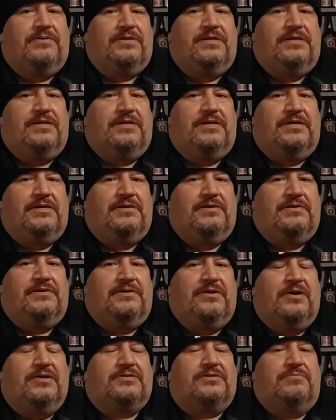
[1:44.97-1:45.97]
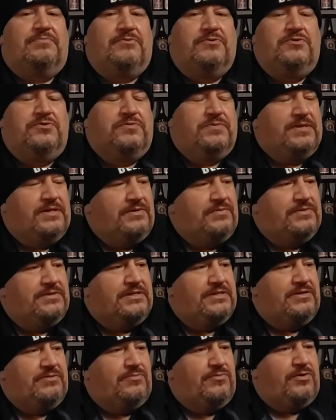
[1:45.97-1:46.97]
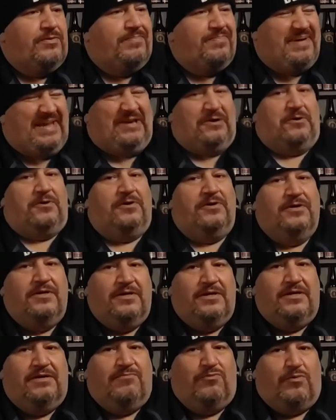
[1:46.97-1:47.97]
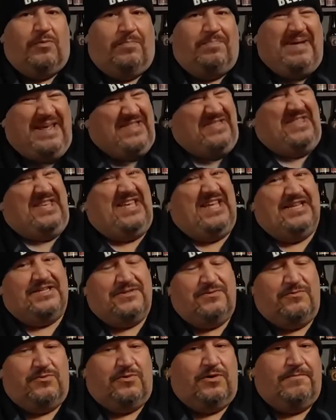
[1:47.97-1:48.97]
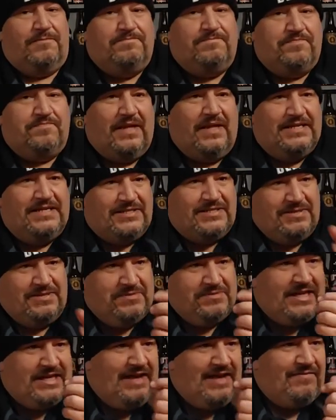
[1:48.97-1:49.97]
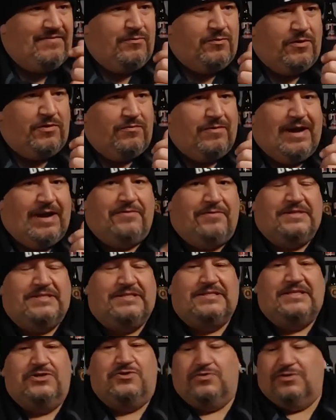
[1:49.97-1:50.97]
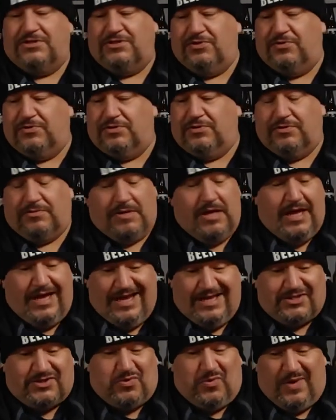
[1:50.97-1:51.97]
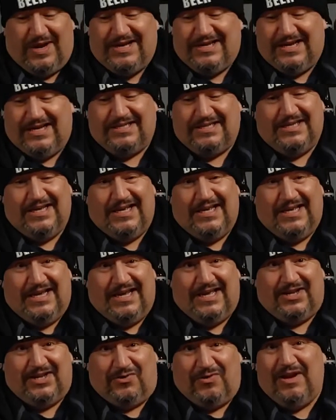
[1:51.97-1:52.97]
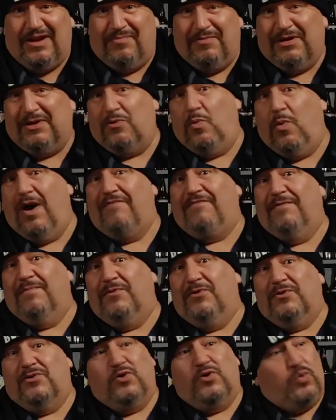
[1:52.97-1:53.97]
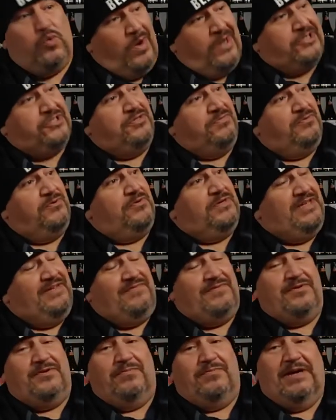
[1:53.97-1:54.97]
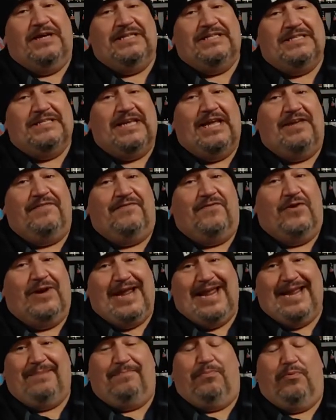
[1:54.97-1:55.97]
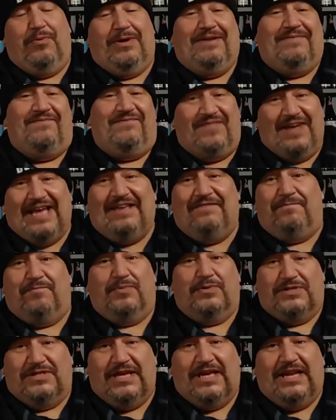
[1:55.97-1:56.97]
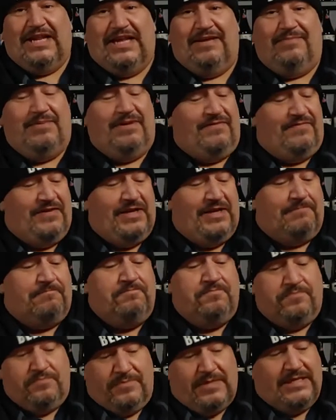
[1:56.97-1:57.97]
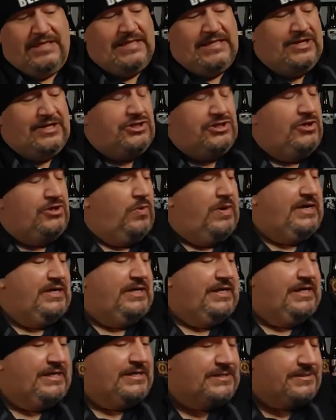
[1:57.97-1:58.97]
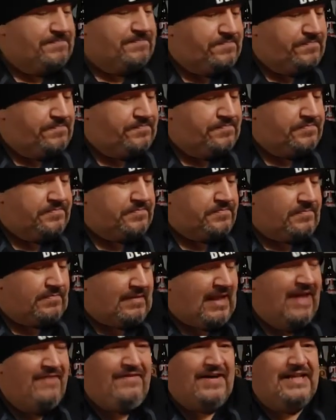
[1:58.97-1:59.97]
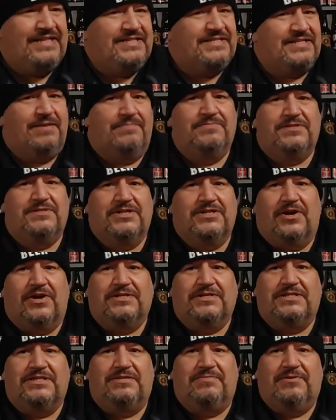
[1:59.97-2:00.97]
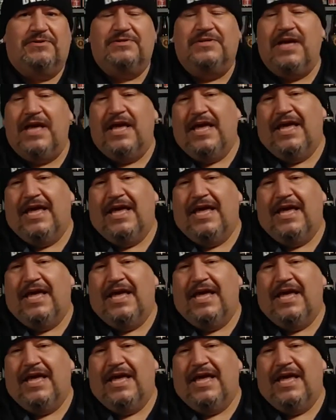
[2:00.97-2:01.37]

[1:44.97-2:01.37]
The Oscar Blues one there was a little more bitter. More pithy, as it were. This seems to have a more rounded citrus note to it. It's quite nice and incredibly quaffable, crushable even, you might say, for 8.5% ABV. That's actually quite nice. I've had some Cigar City beers.